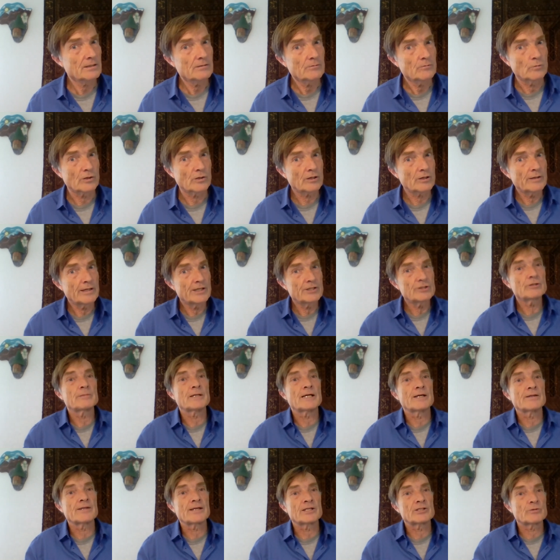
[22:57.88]
What do I do
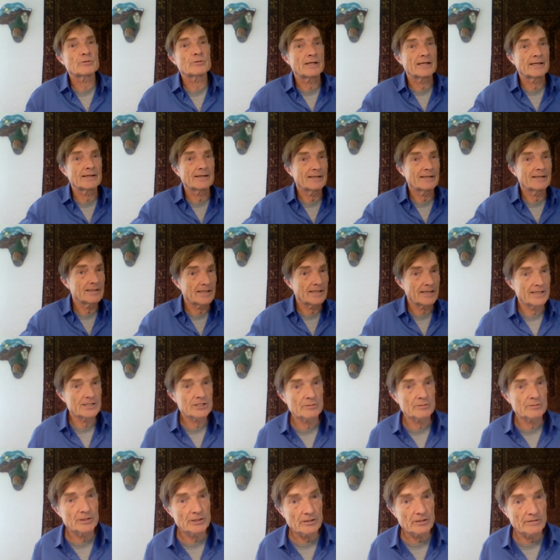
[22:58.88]
about that? Do I
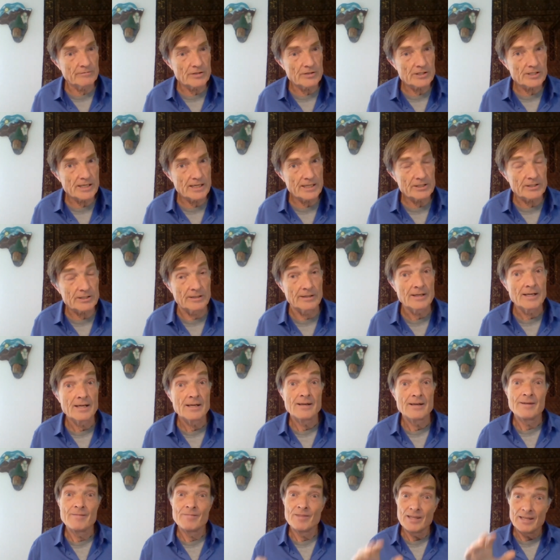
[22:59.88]
engage them in conversation?
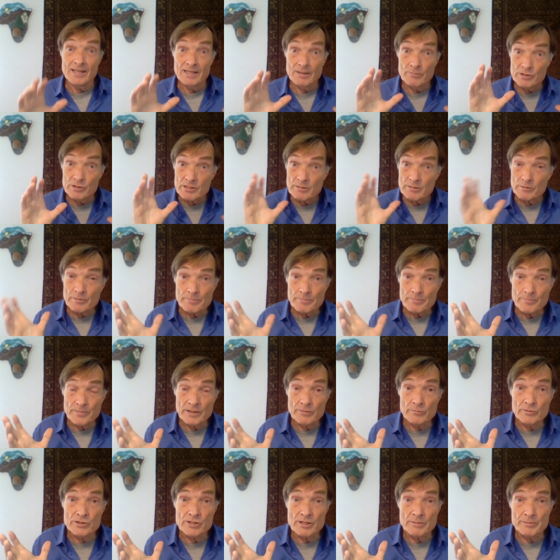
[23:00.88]
It was a
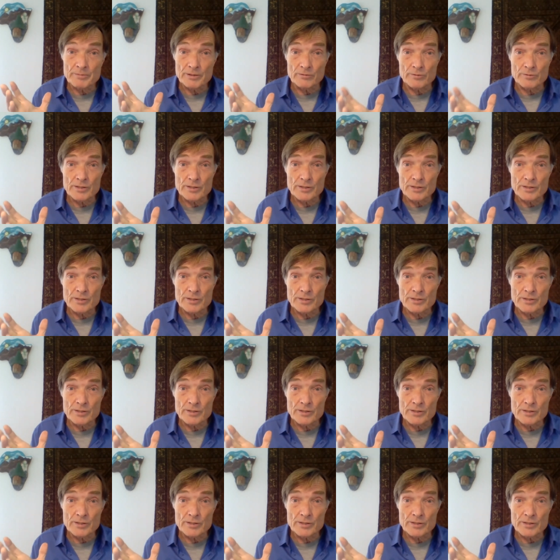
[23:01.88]
it was a bit